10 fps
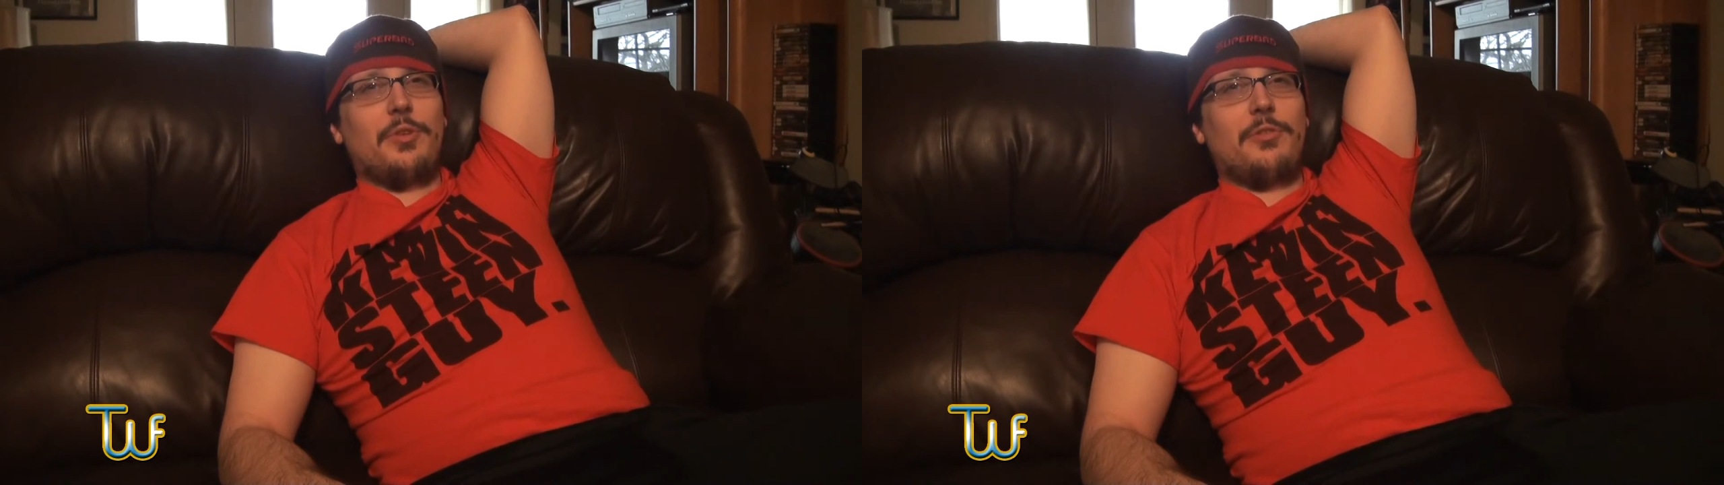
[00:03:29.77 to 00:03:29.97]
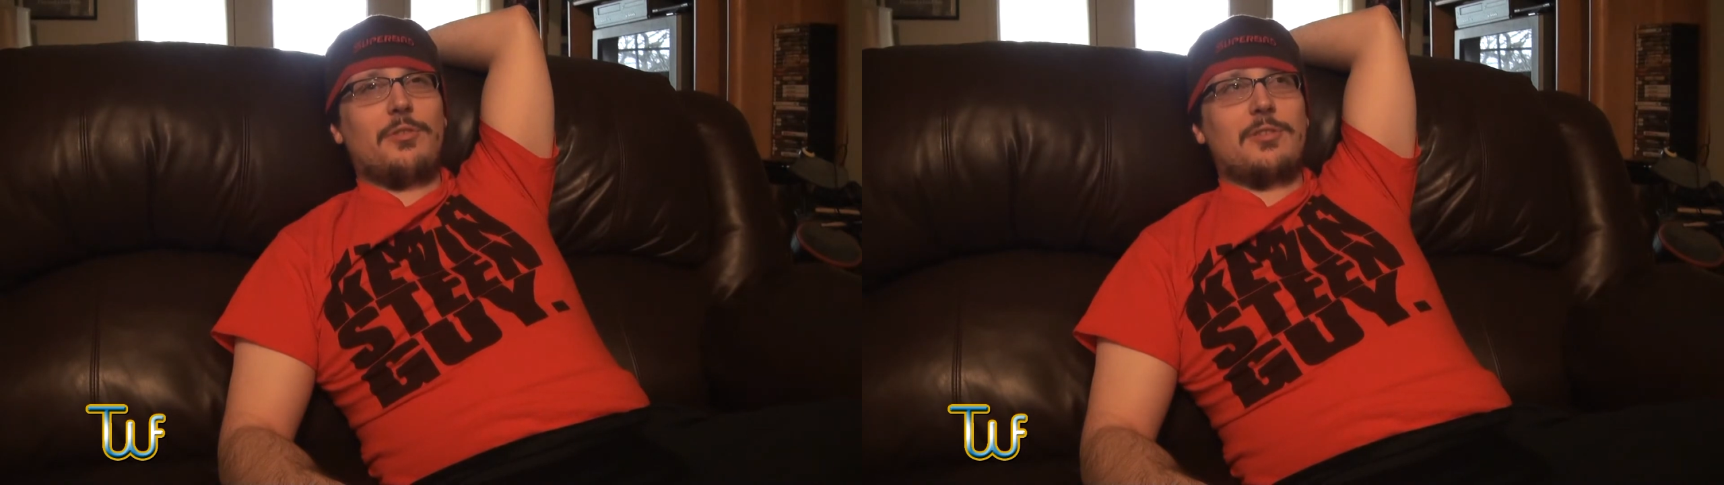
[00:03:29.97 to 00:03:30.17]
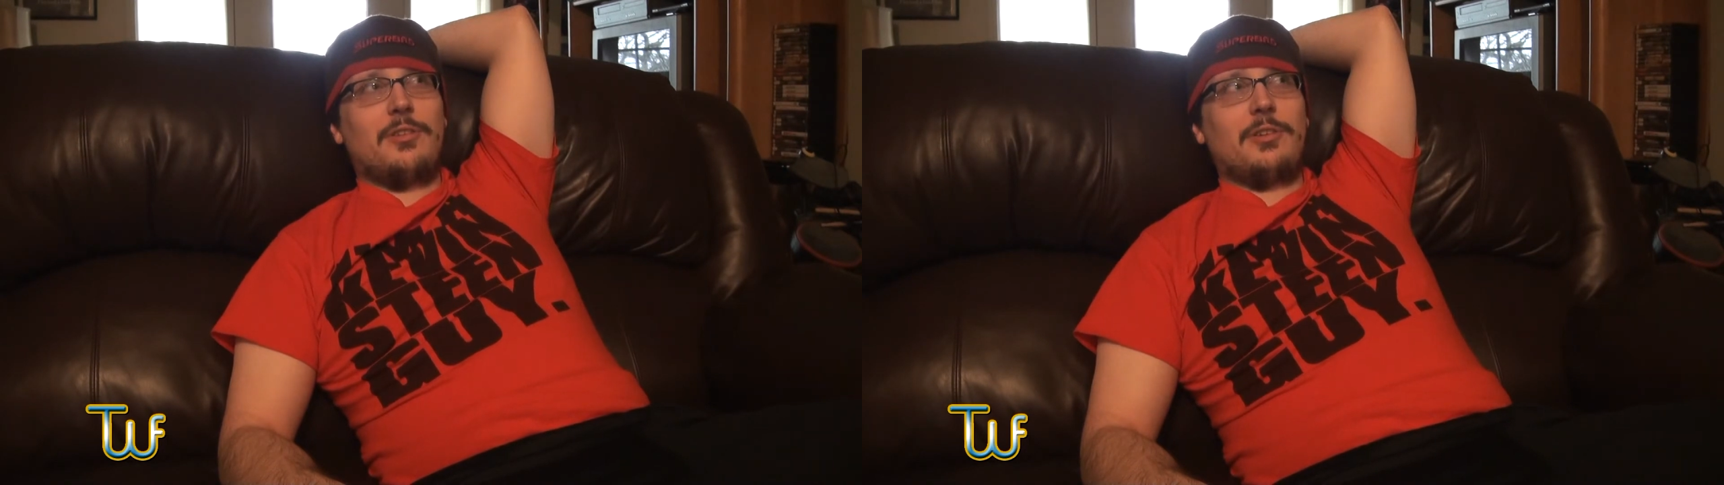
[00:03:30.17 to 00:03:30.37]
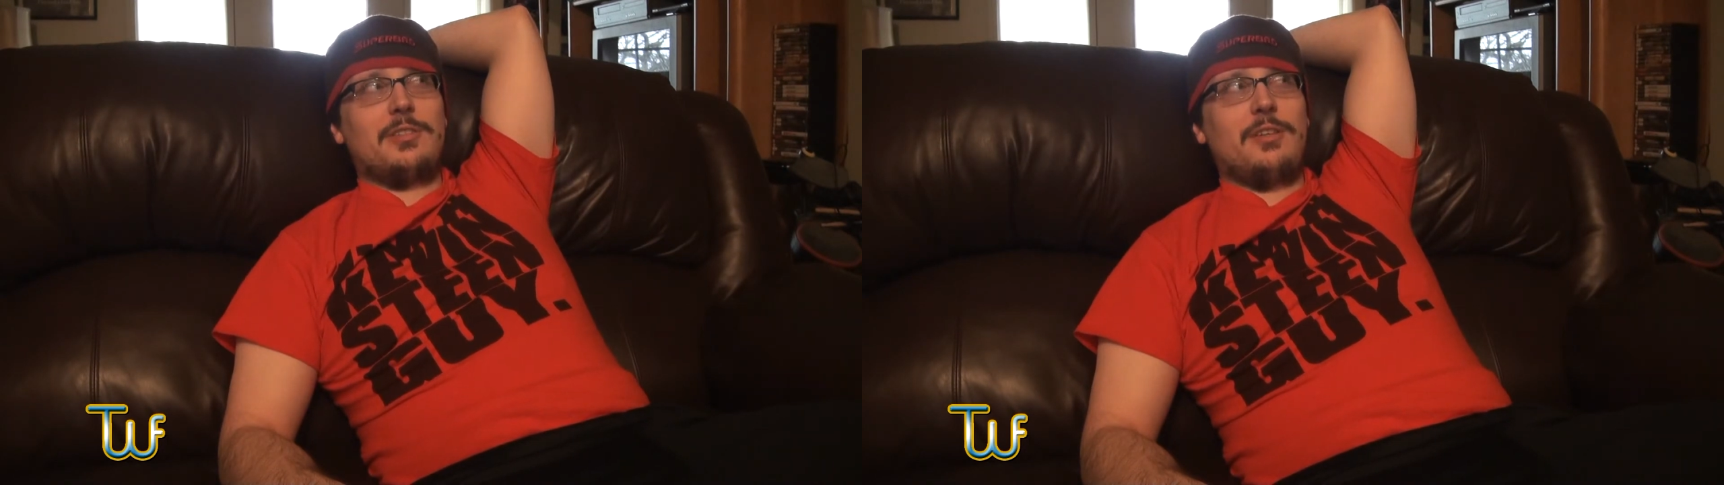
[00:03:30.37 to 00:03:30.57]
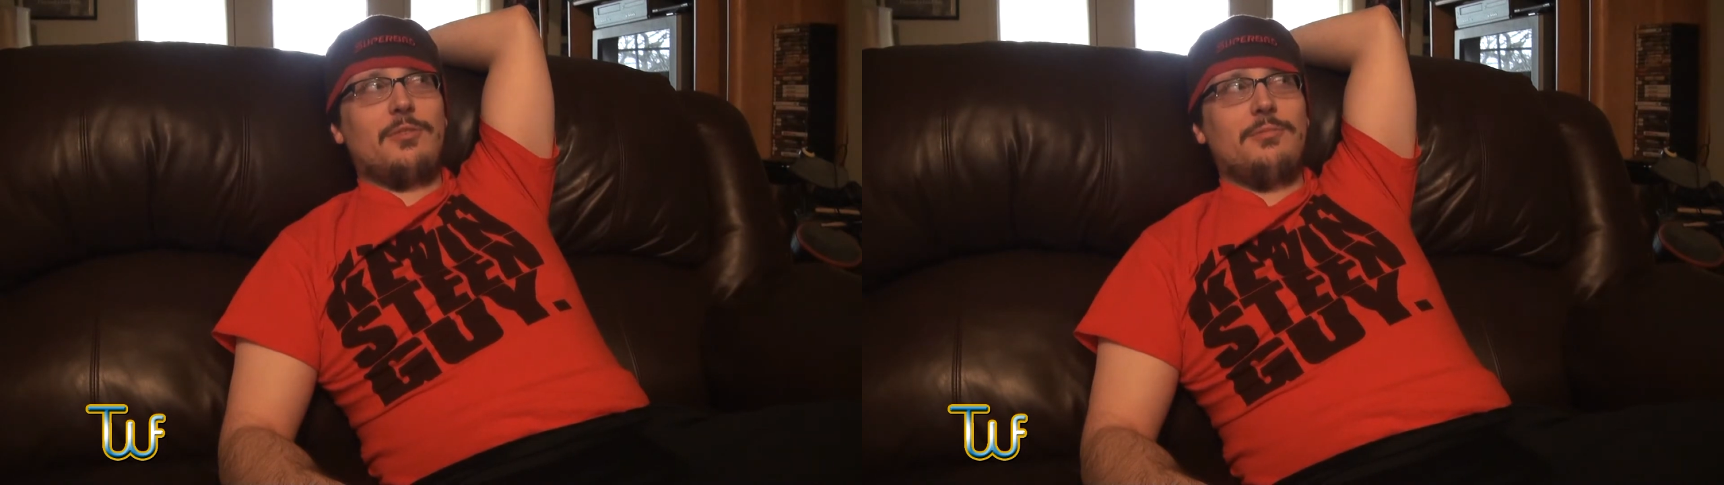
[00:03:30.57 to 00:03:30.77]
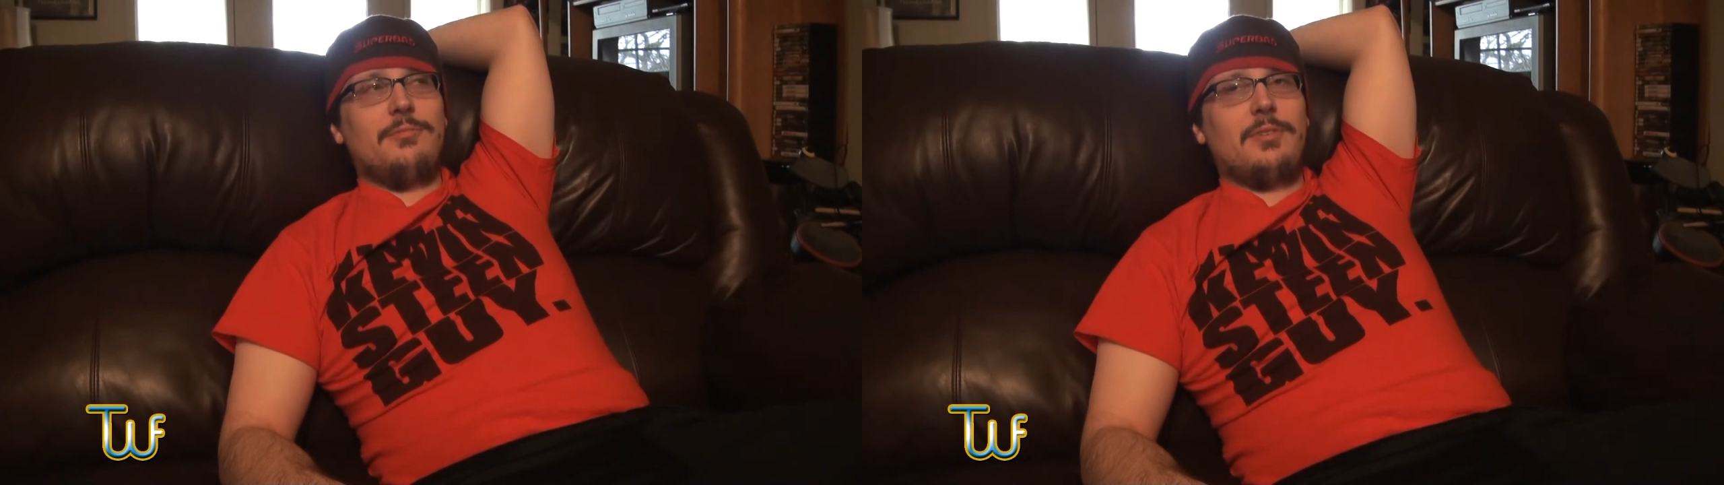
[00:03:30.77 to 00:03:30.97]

with her as long as they don't